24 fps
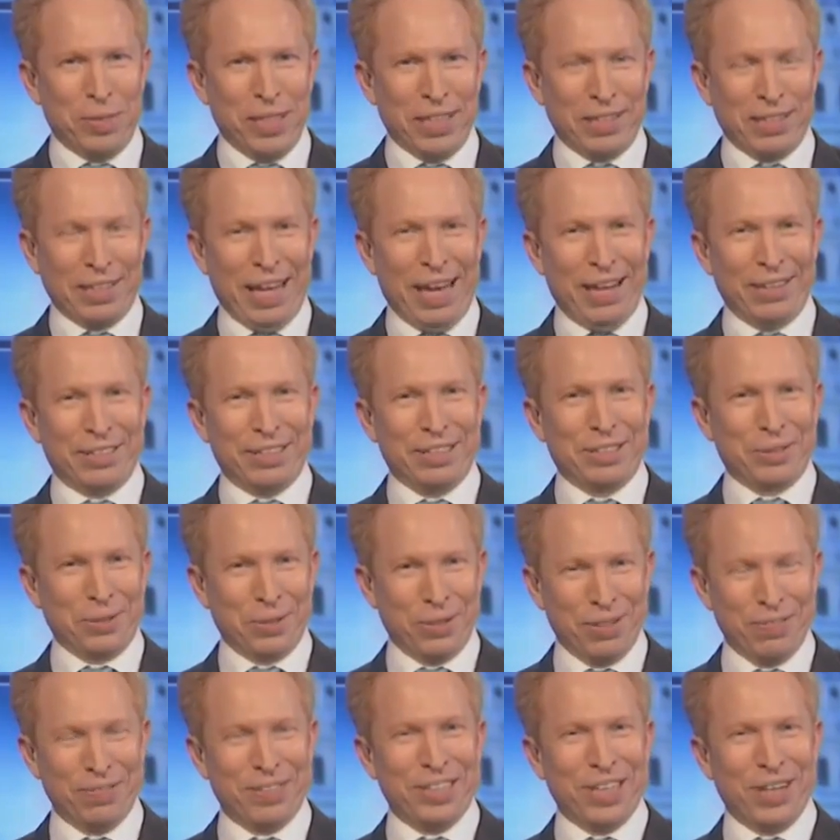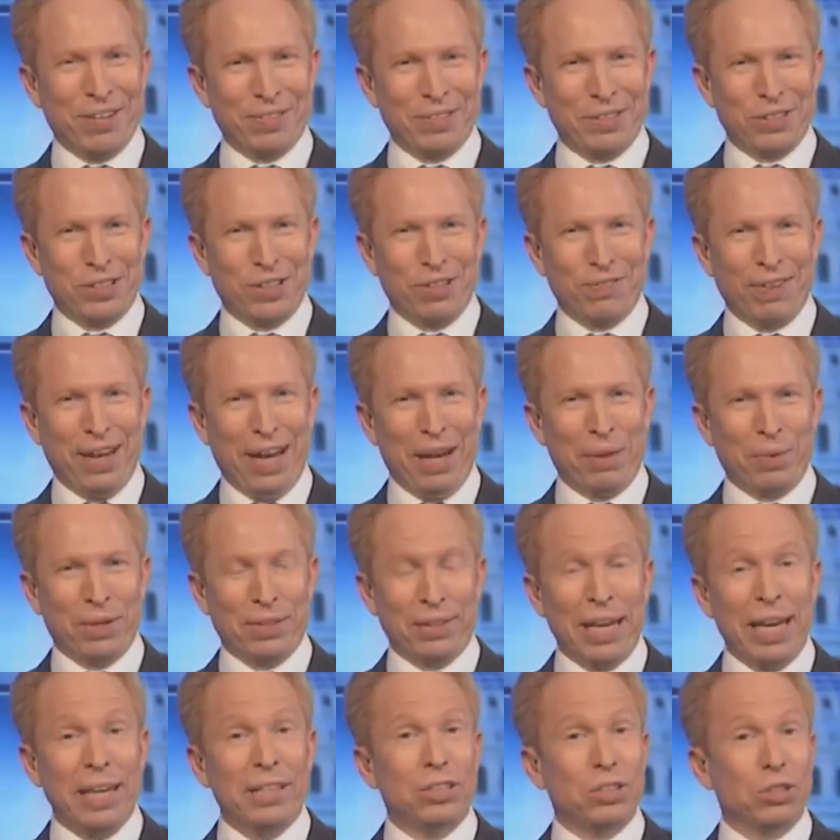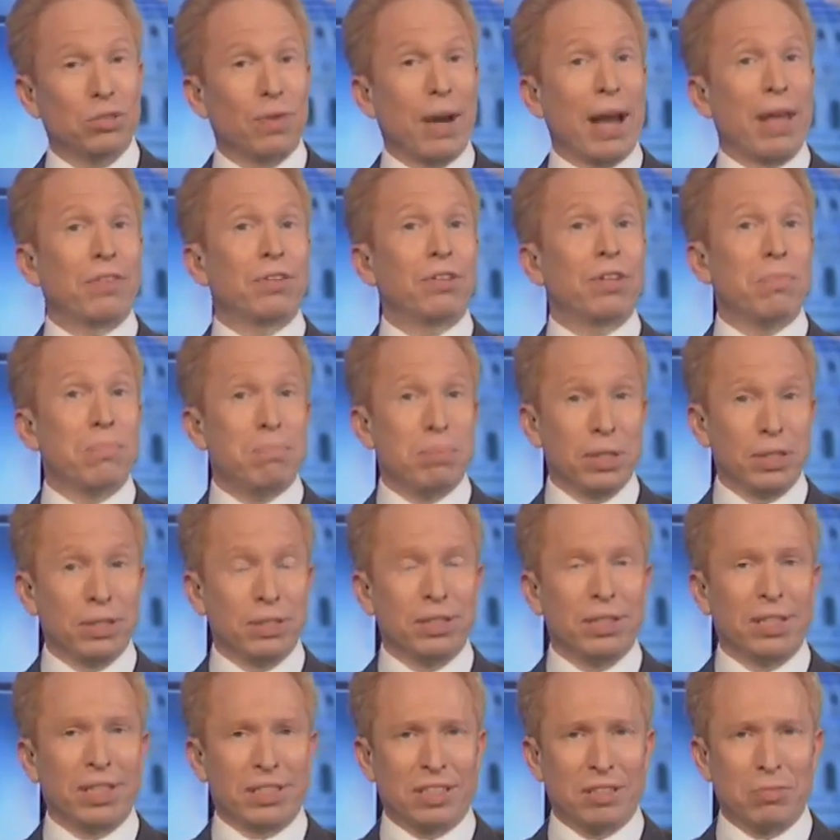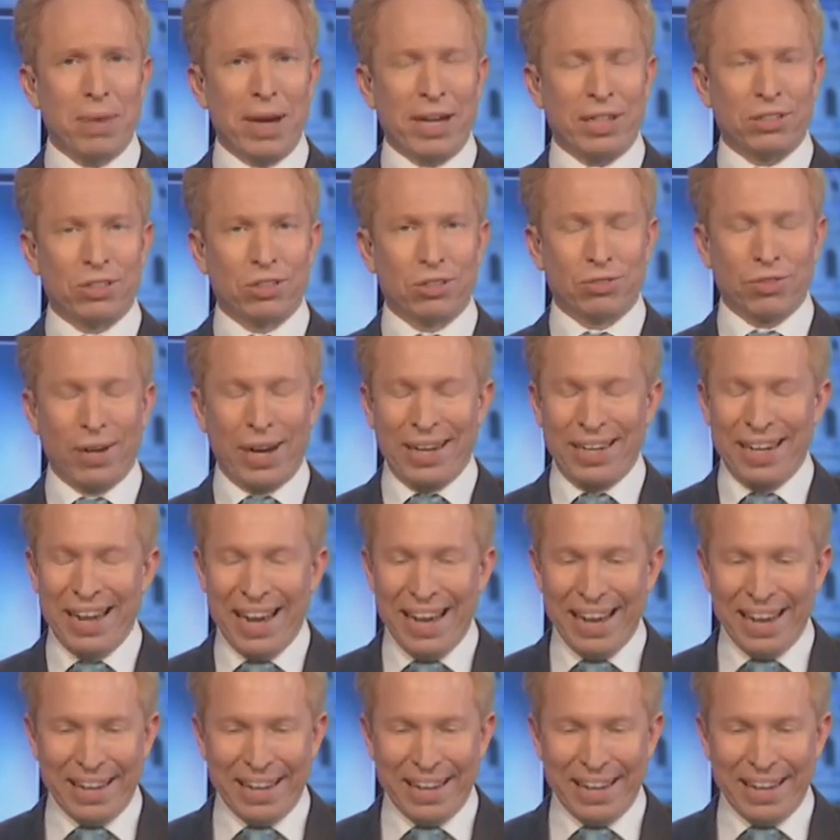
being allowed to sort of self-certify what they do rather than building inspectors, right?